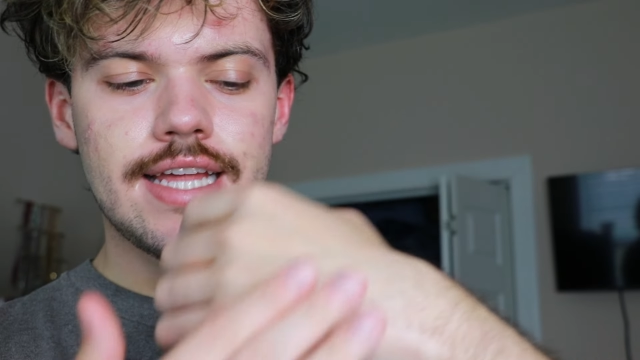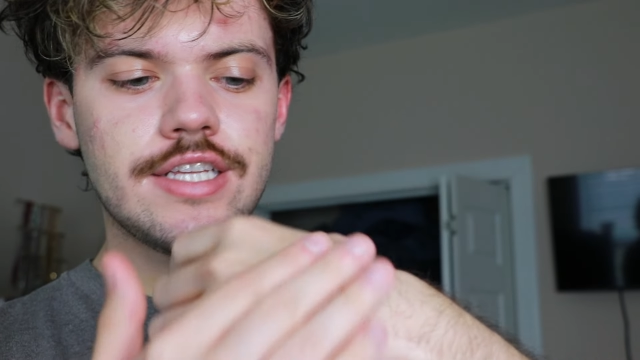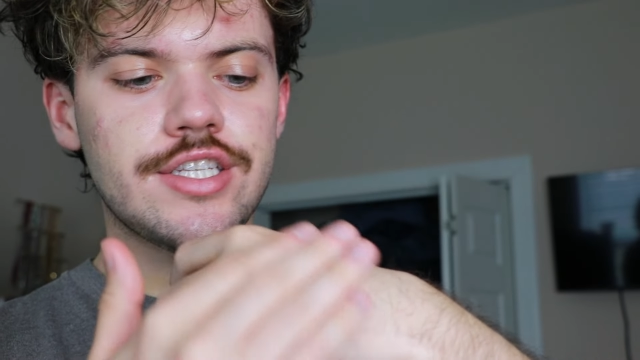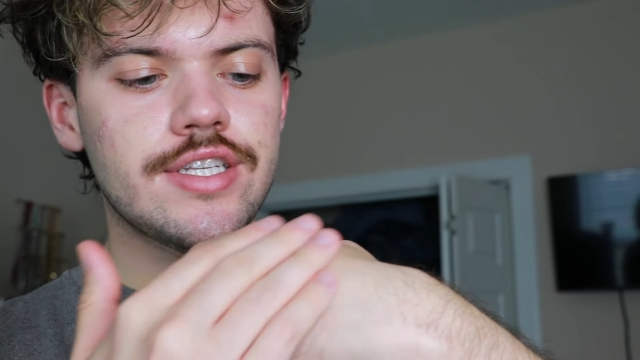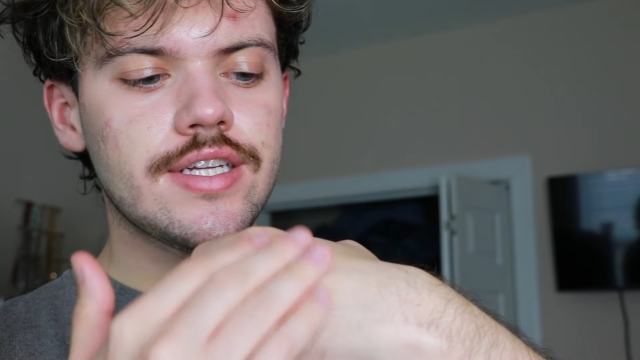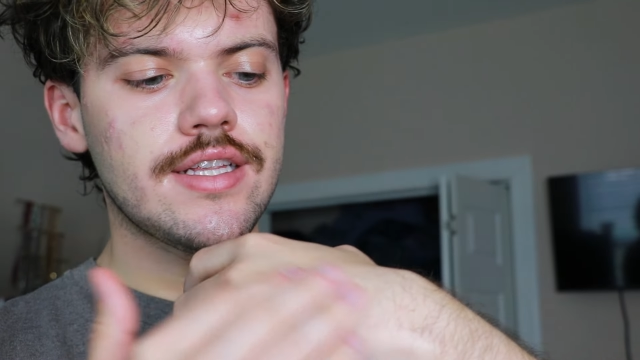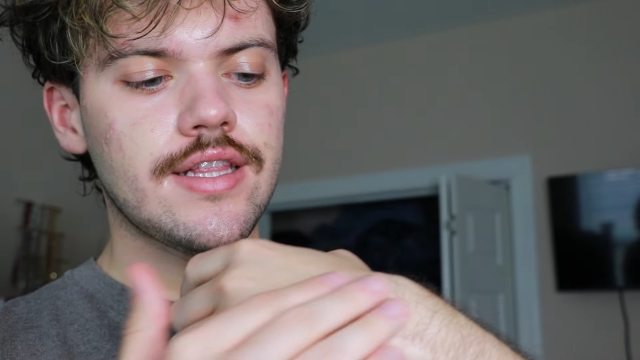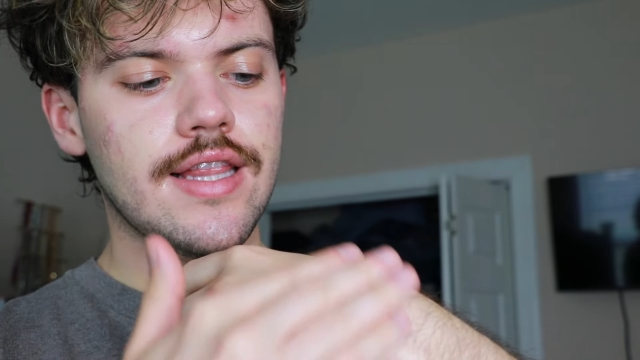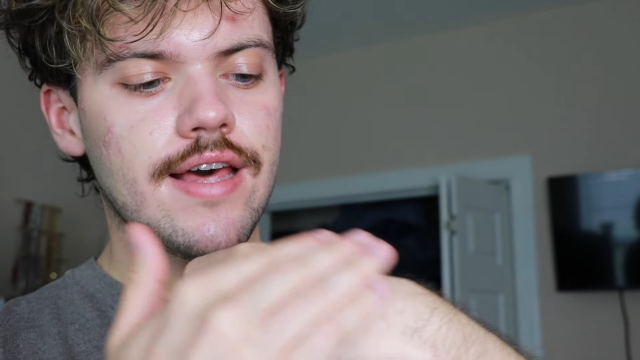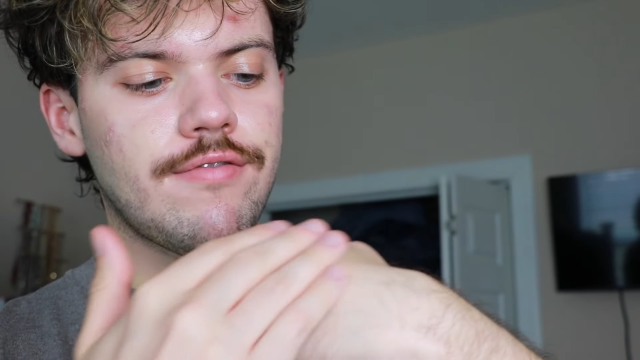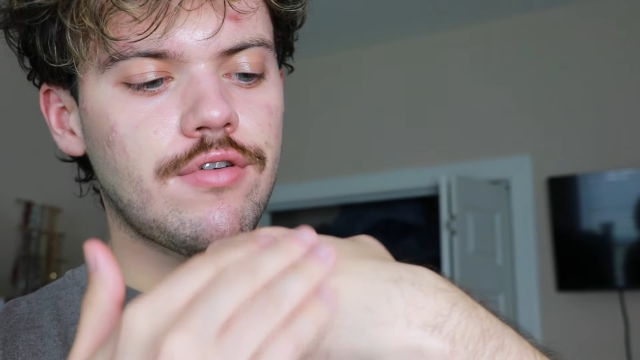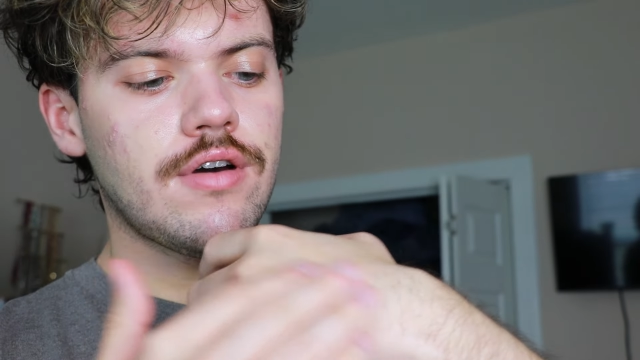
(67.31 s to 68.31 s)
instant
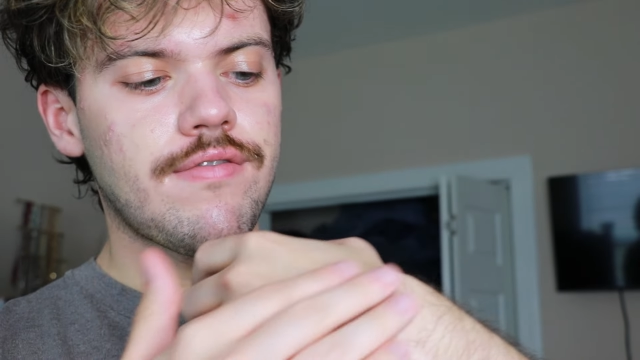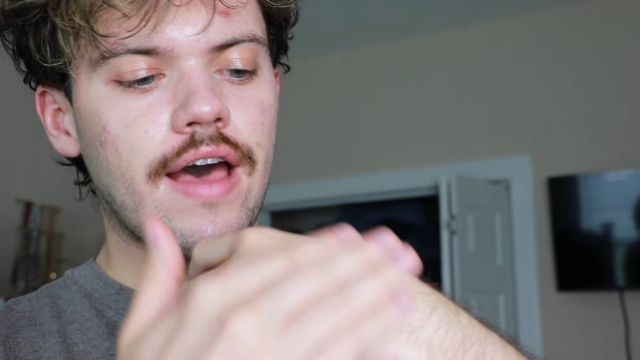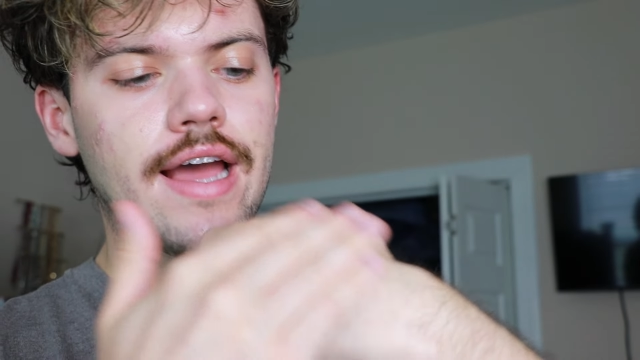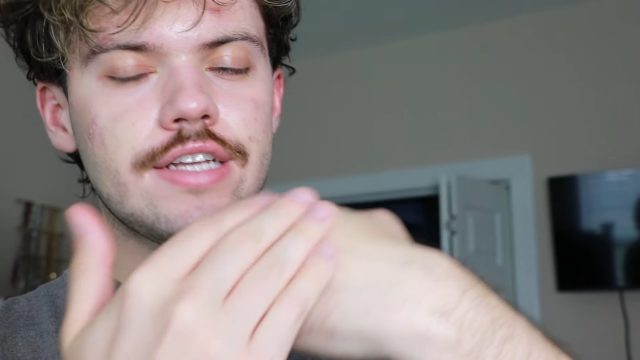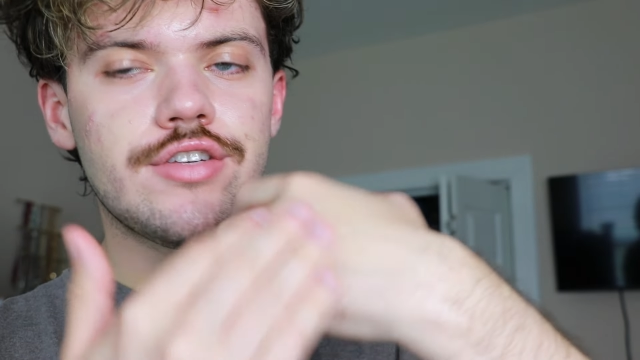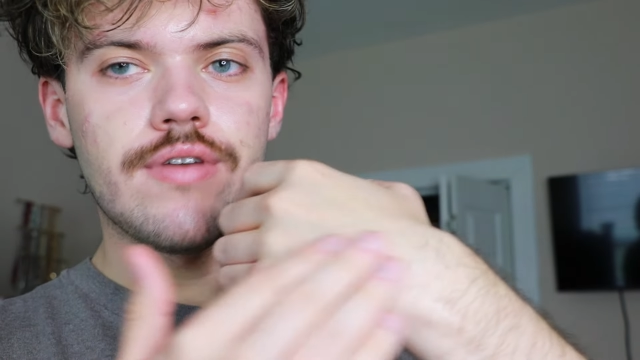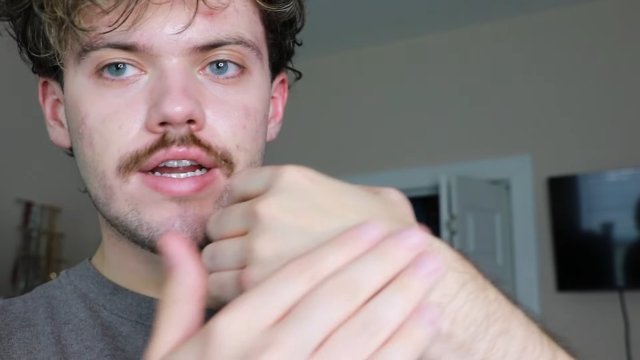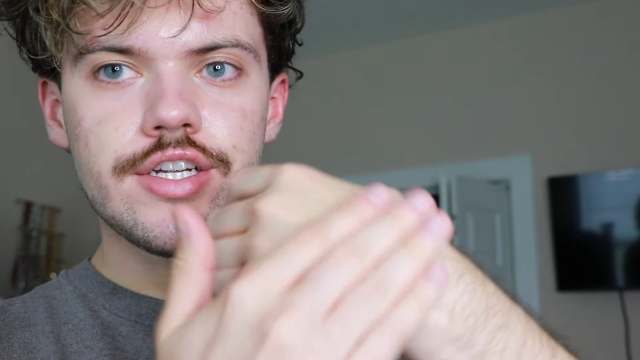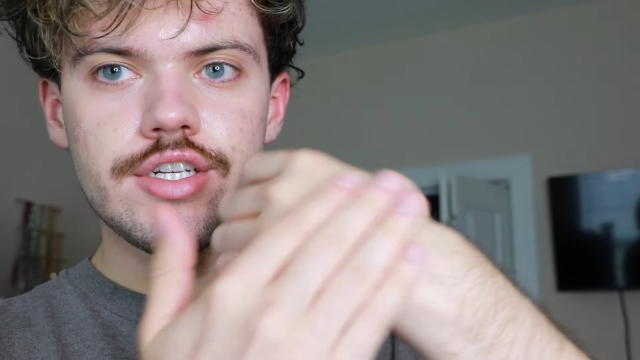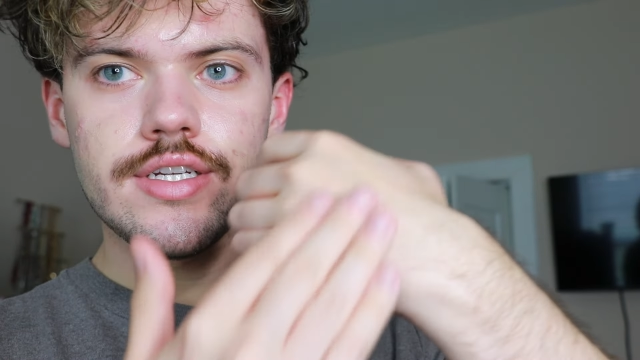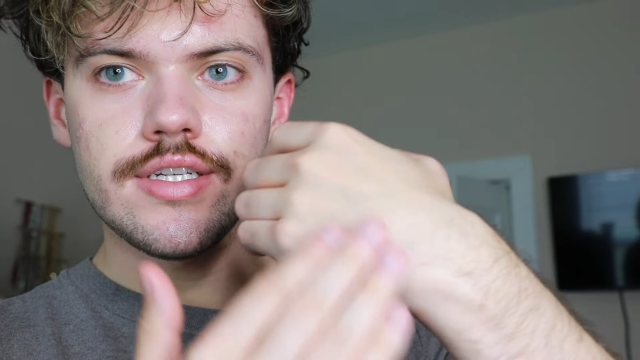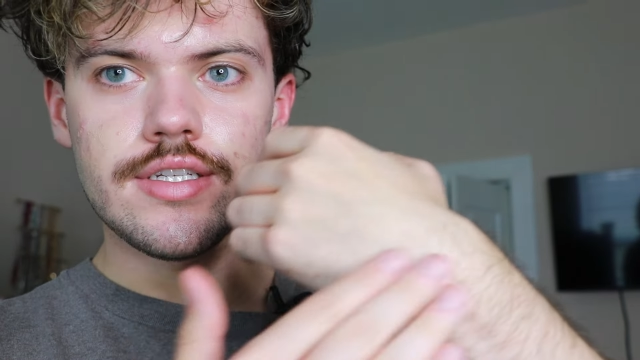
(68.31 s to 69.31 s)
level of
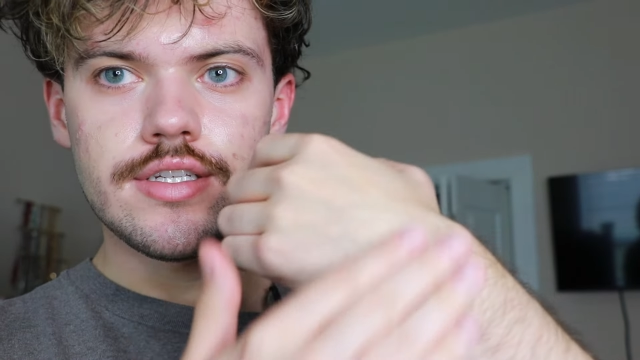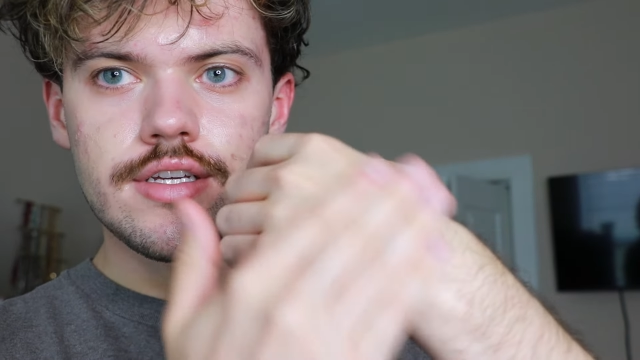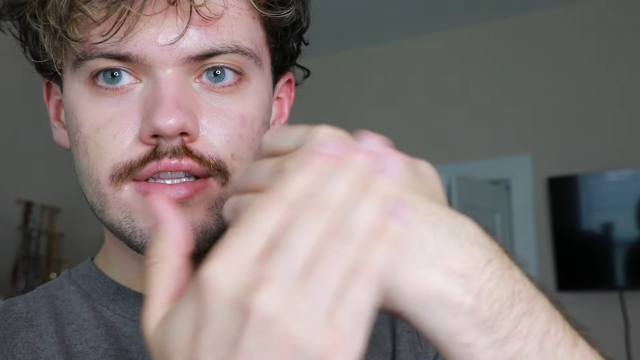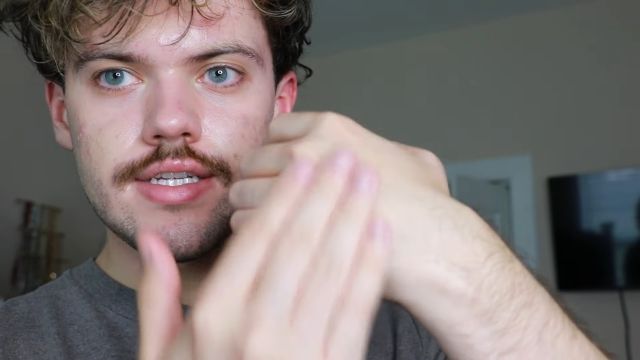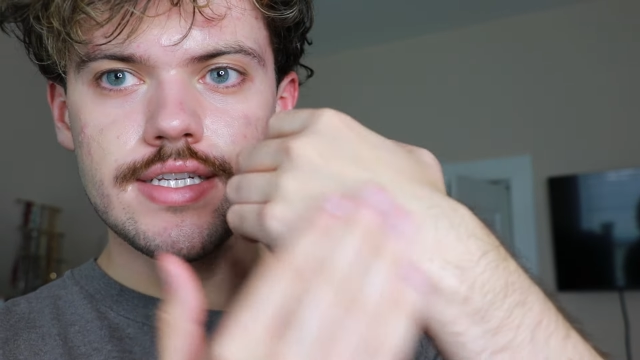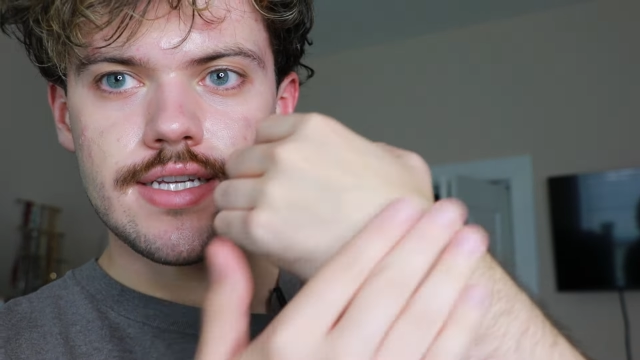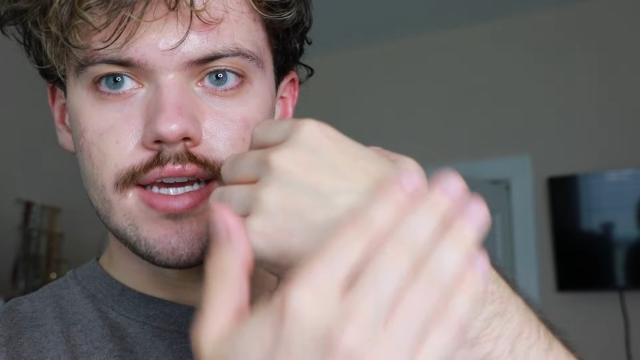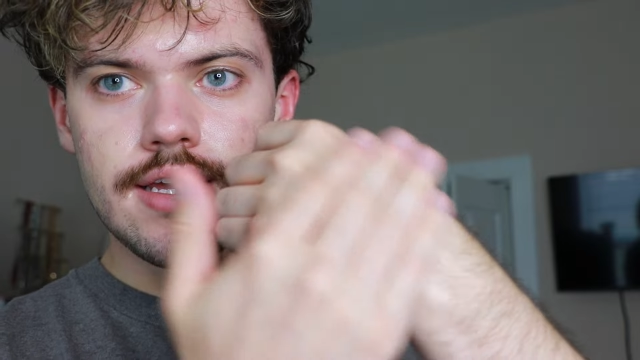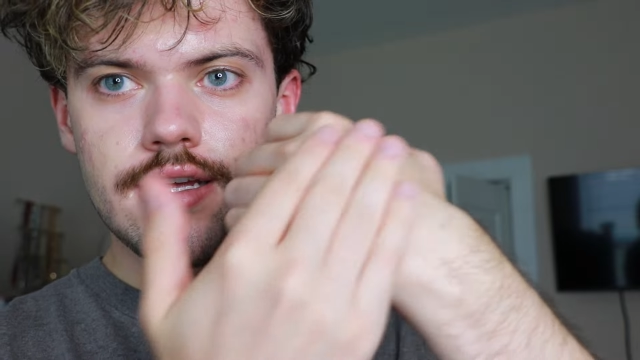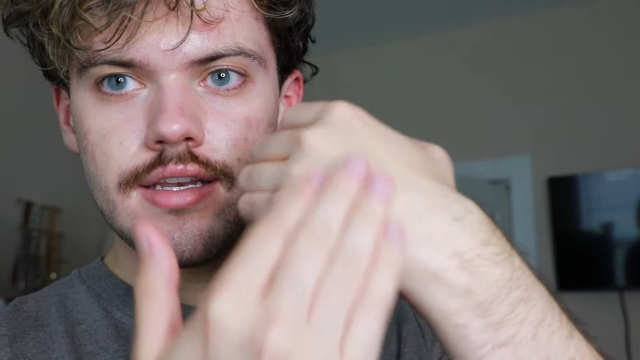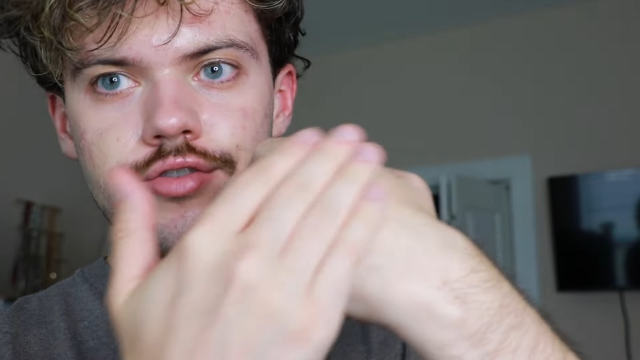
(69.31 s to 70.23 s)
hydration to the skin.